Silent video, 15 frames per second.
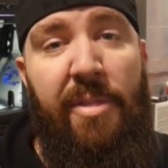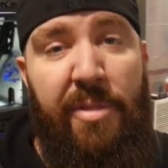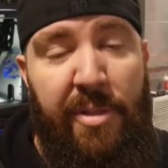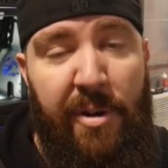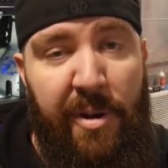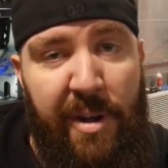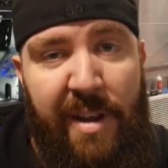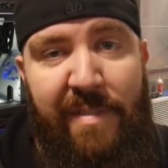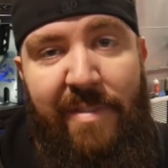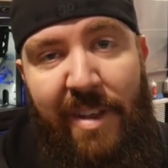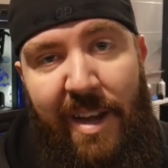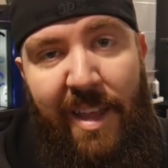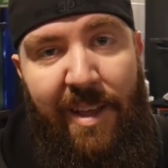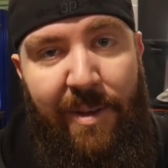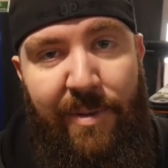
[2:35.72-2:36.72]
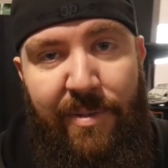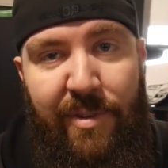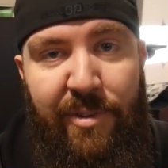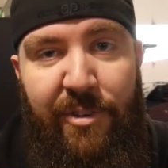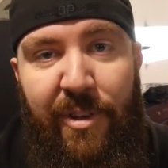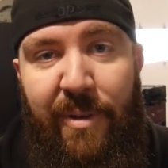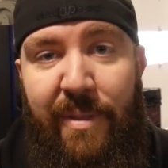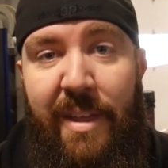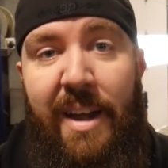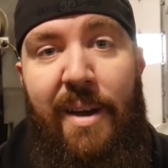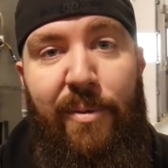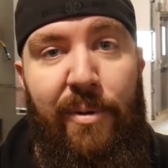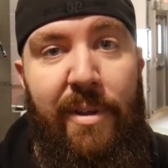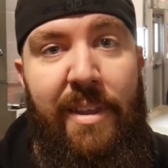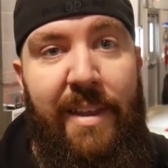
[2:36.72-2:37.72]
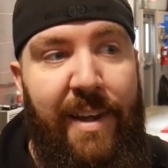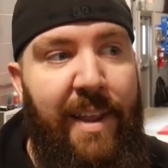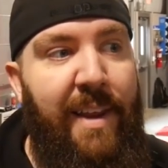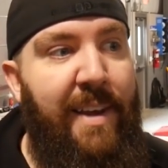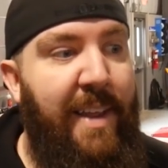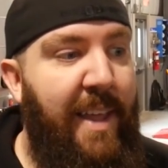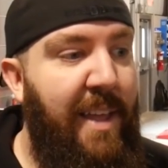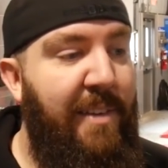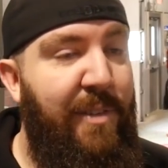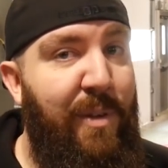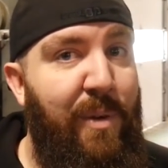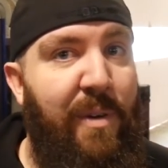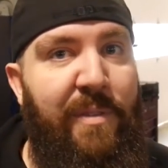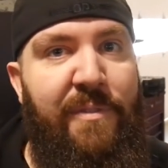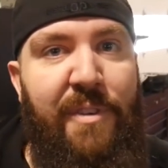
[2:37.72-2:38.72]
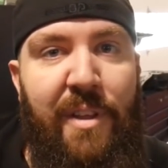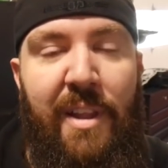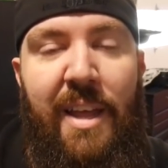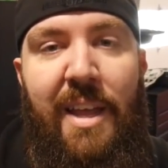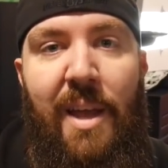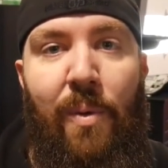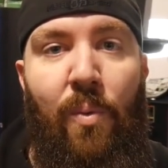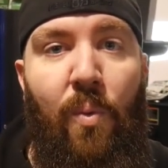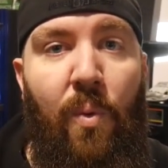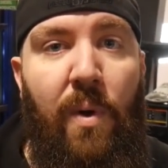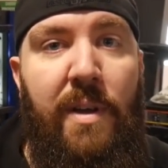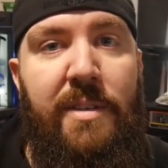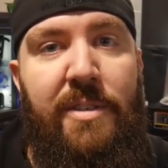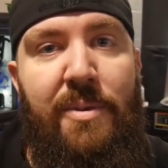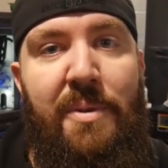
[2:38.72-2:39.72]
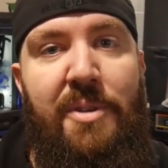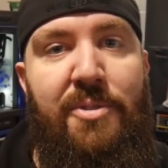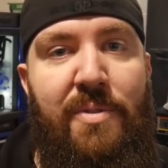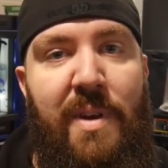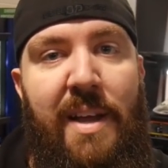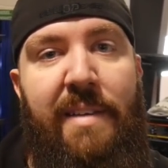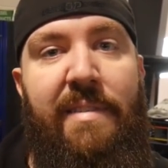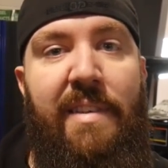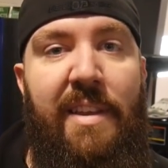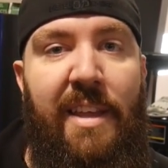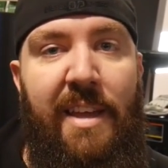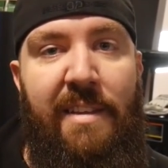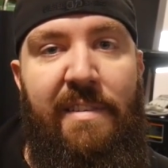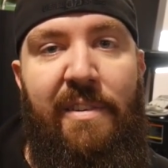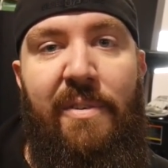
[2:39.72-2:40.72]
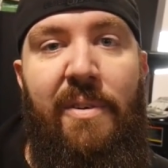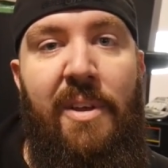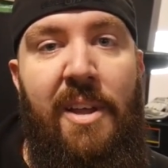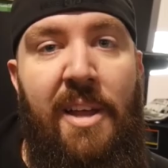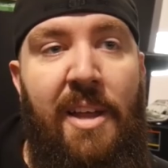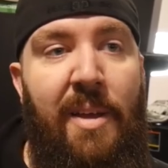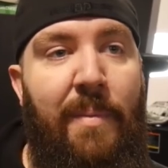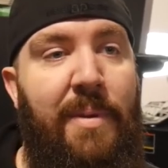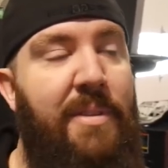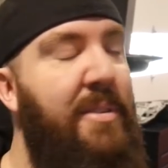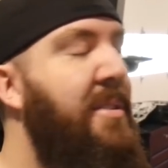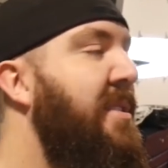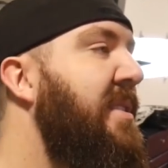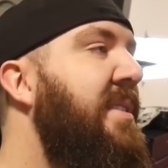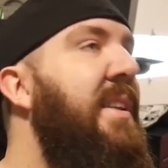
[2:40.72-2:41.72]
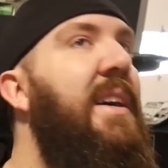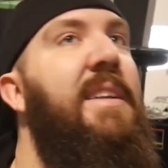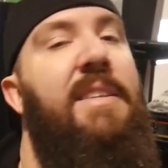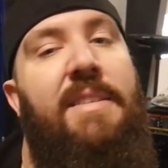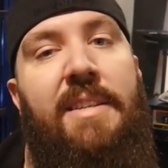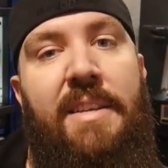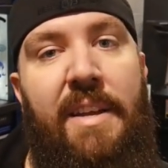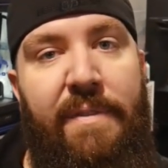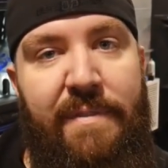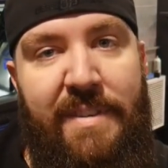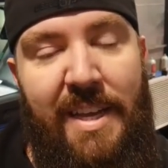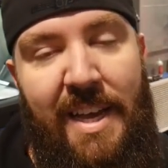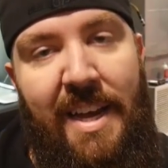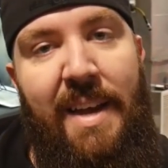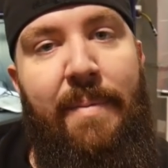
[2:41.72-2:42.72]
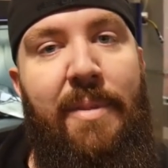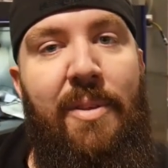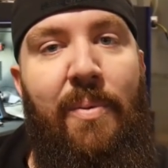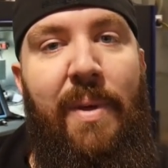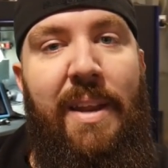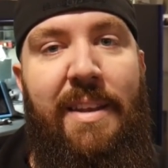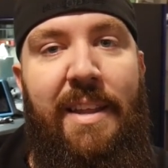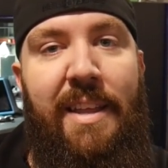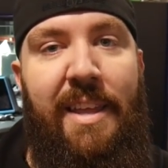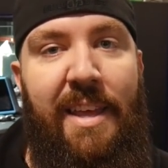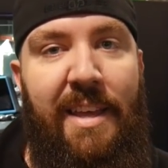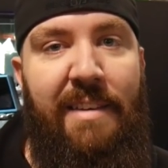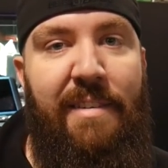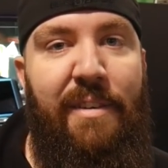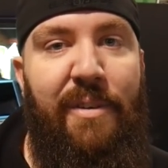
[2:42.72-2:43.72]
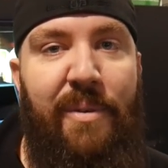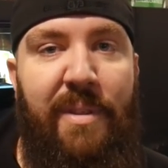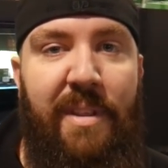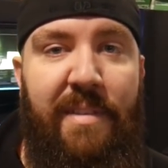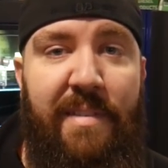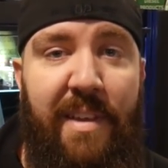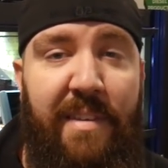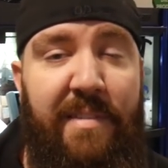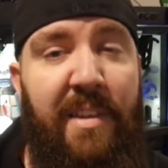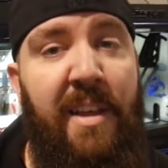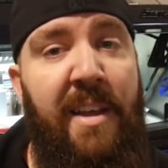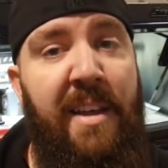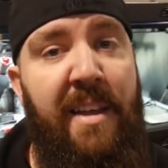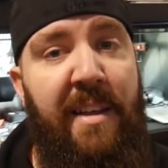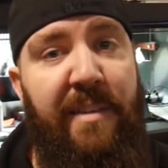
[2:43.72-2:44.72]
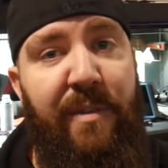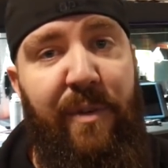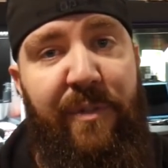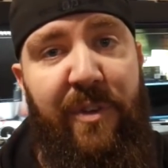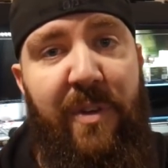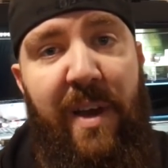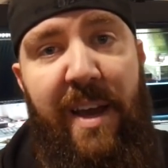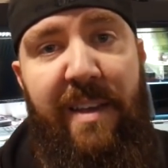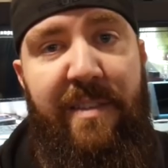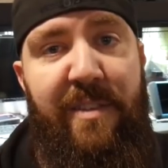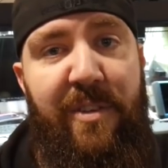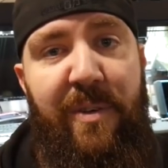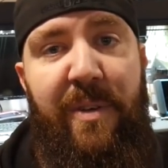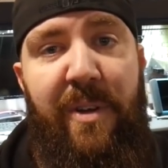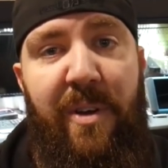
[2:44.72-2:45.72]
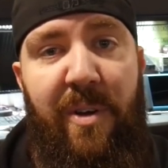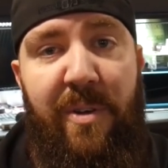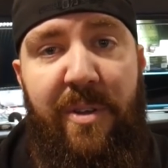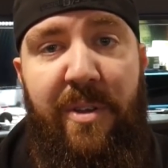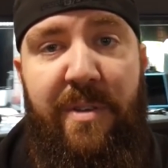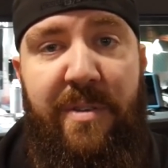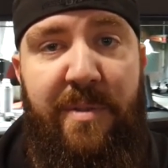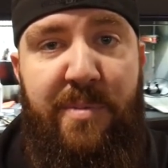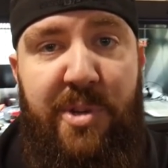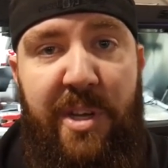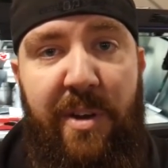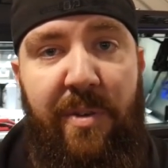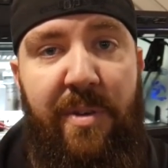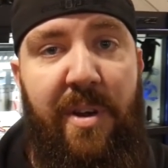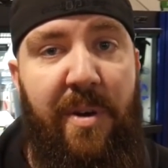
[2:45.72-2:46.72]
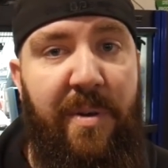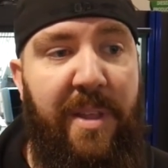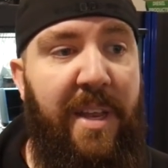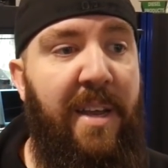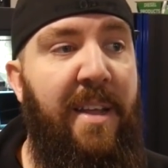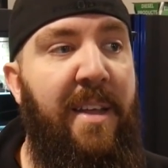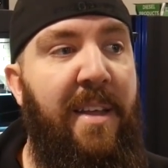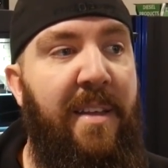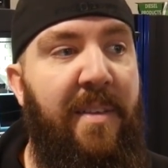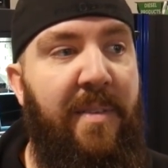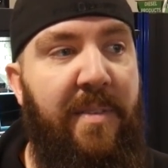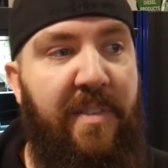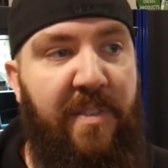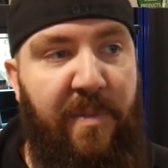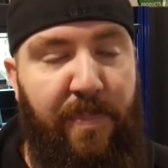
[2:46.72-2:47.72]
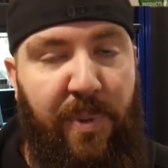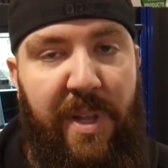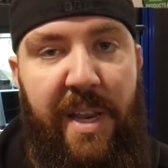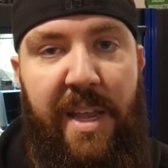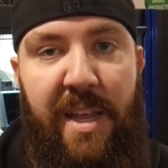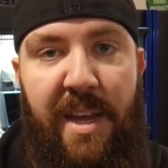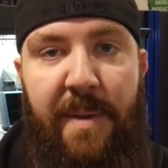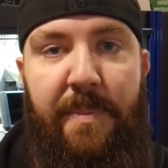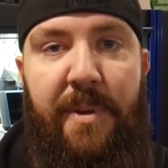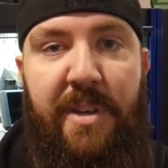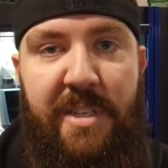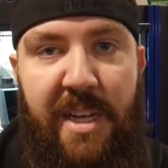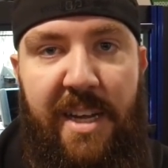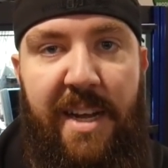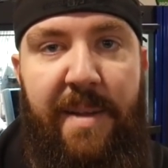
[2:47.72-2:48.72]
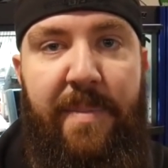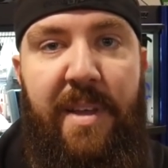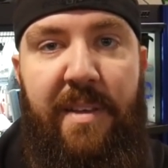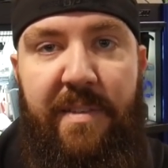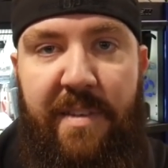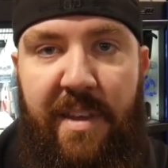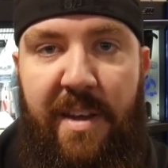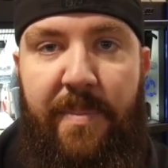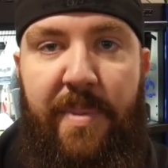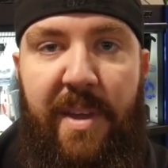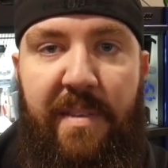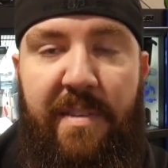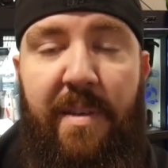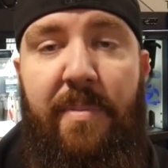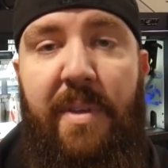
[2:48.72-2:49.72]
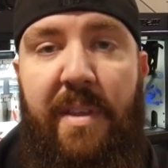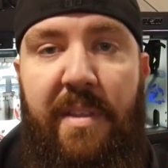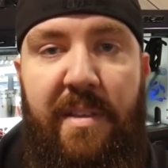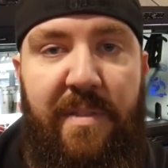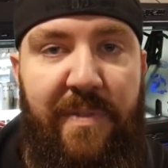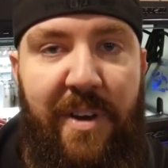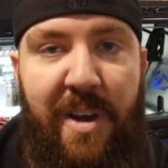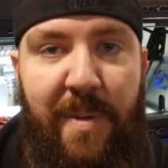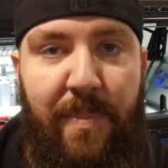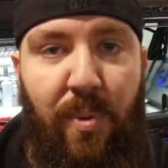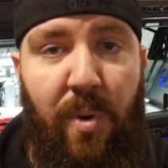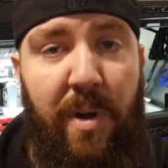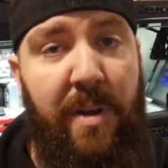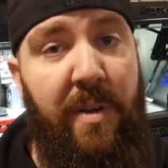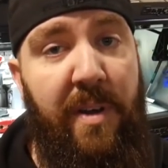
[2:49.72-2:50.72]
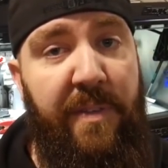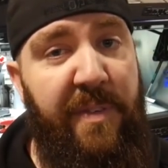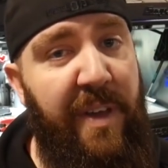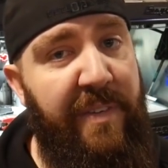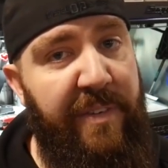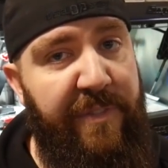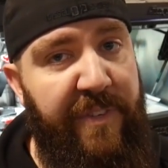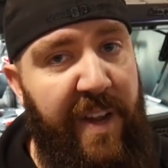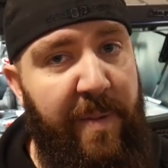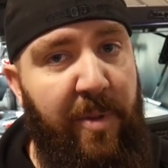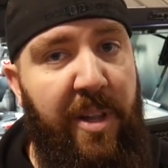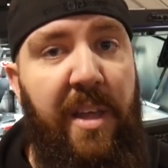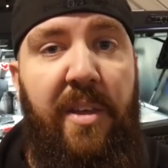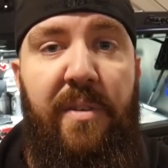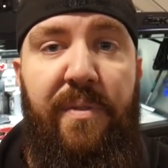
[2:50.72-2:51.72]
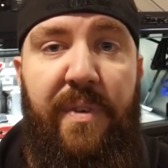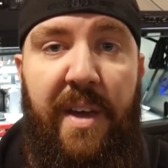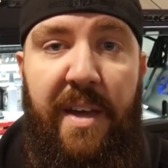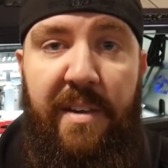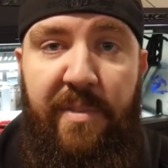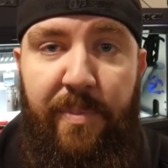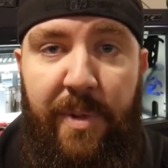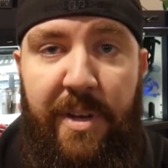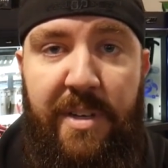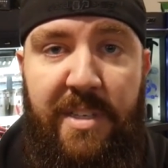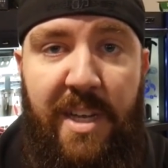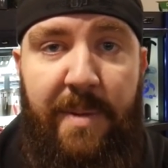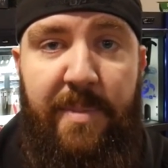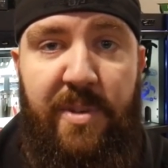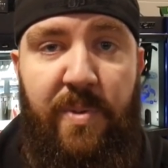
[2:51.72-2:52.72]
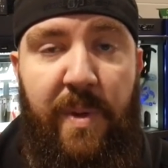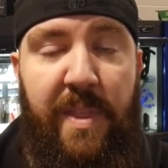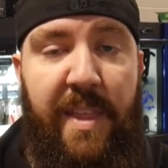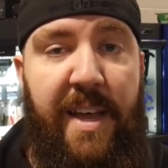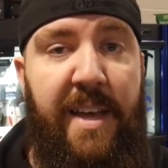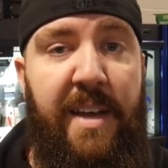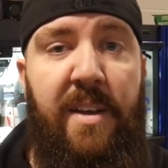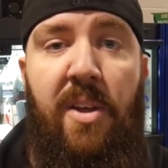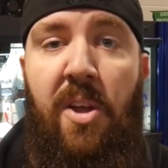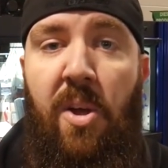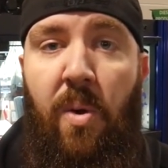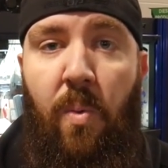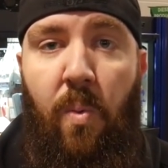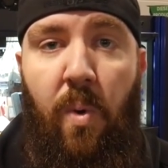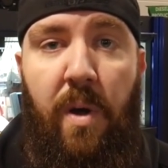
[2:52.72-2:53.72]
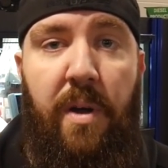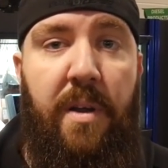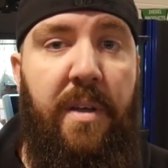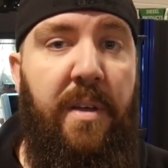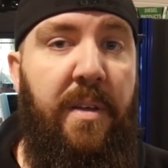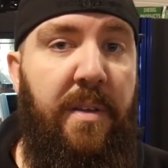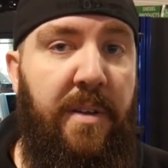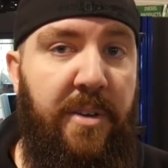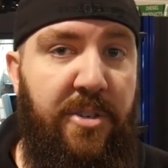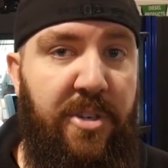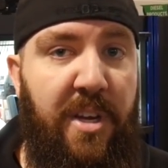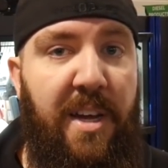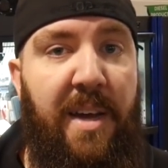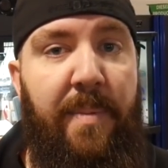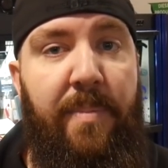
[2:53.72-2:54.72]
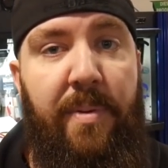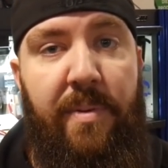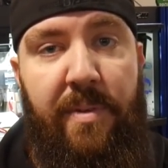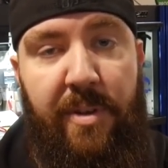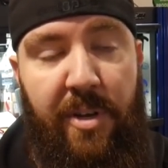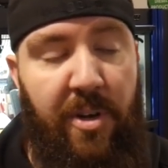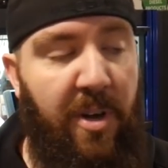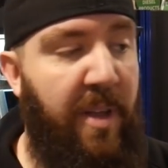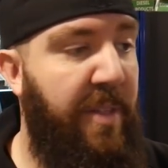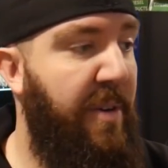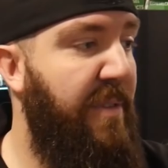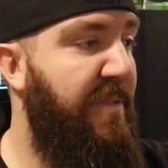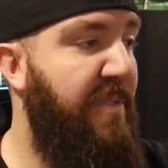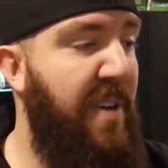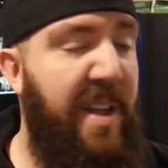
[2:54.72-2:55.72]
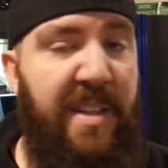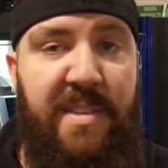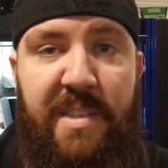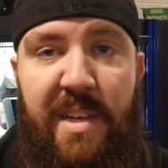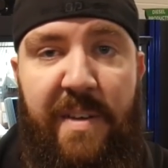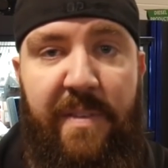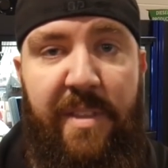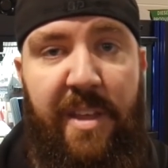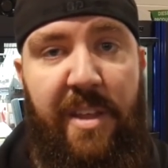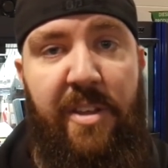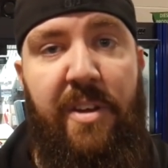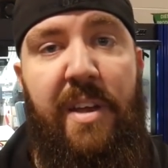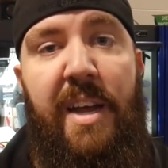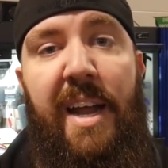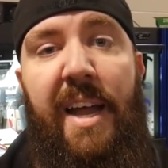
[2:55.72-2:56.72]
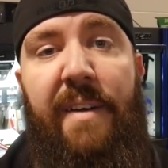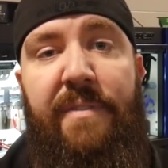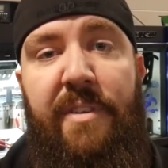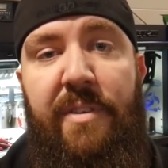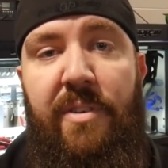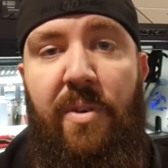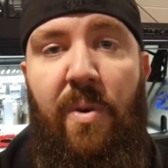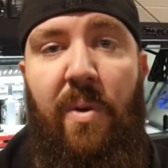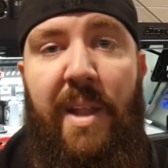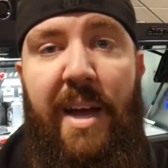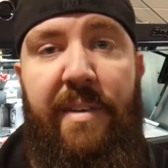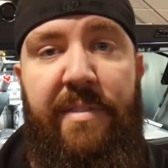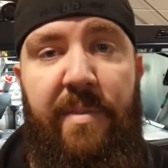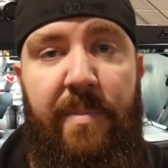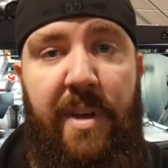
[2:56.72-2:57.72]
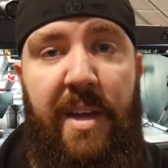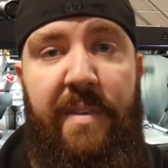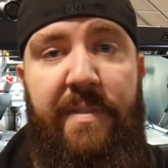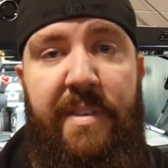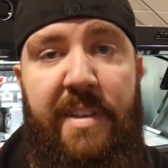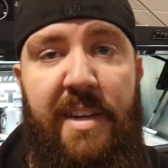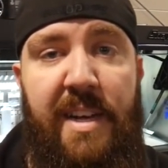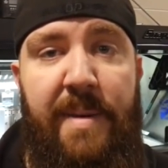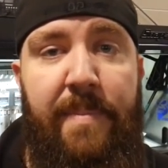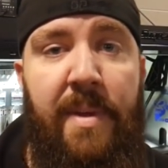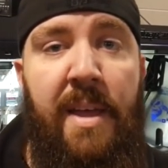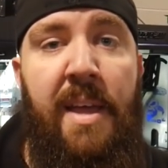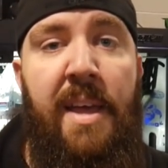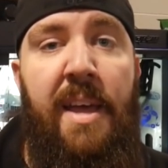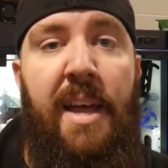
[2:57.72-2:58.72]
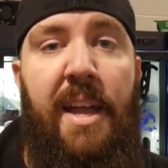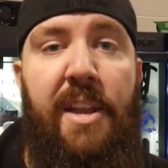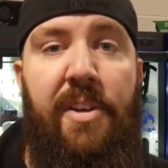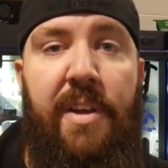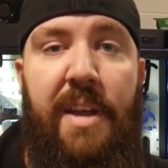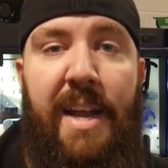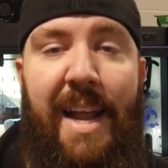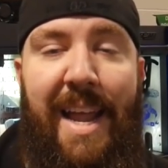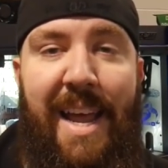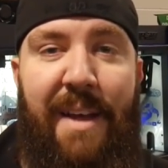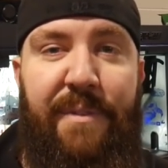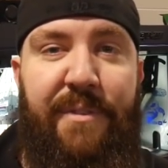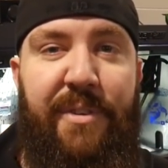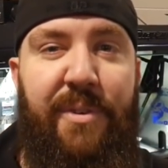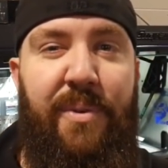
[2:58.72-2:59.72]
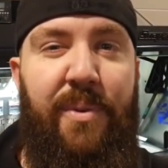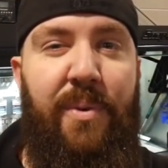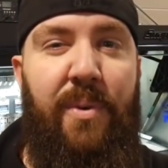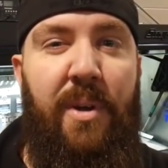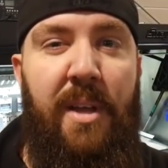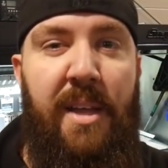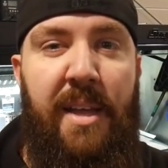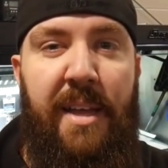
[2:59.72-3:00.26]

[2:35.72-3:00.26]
30 videos or so that I really need to get to or feel like I want to address and get to, but there's just not enough time in the week to get to doing these things. So if you guys do your own YouTube channel, know that splitting up your time is going to be something that's very important. If you have a family, you've got to split your time between that, work, your job, your other friends, and everything. You're going to have to dole out some kind of a time, and you're going to have to